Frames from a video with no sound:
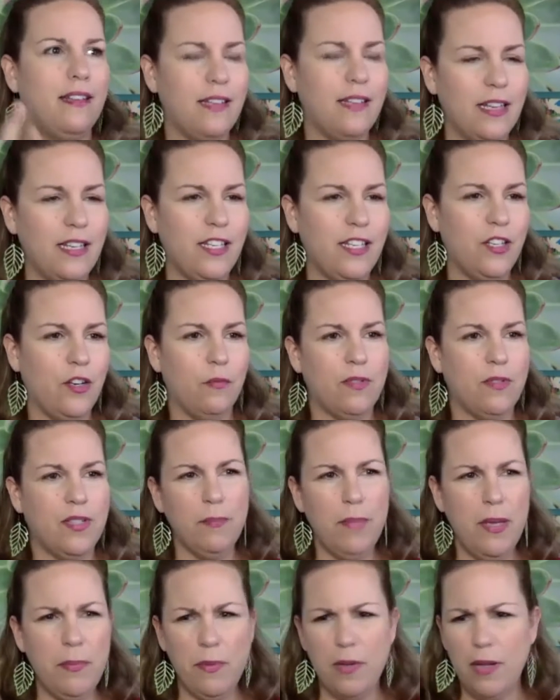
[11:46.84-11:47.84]
you know, some
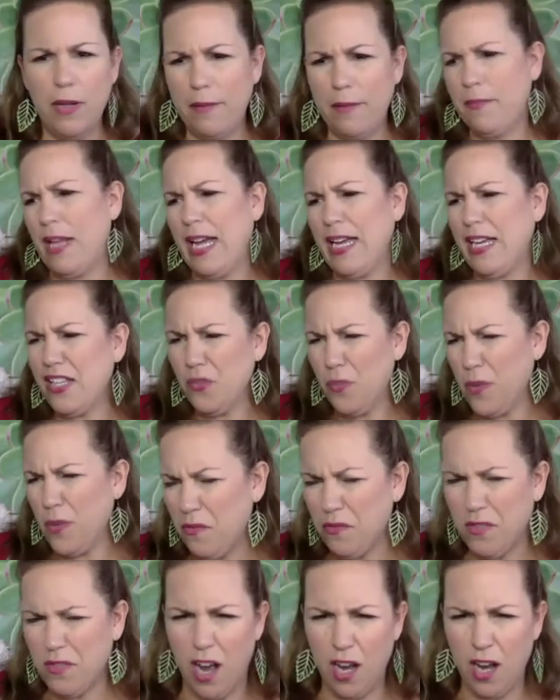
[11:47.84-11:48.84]
people, I guess we
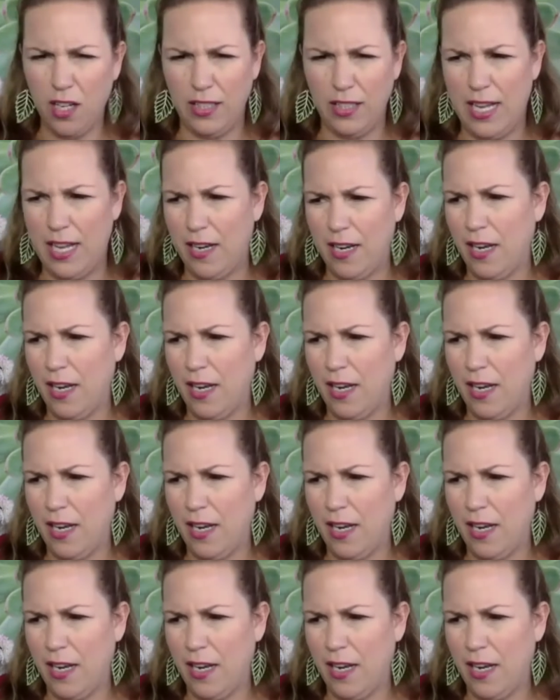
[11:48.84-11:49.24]
don't talk a lot,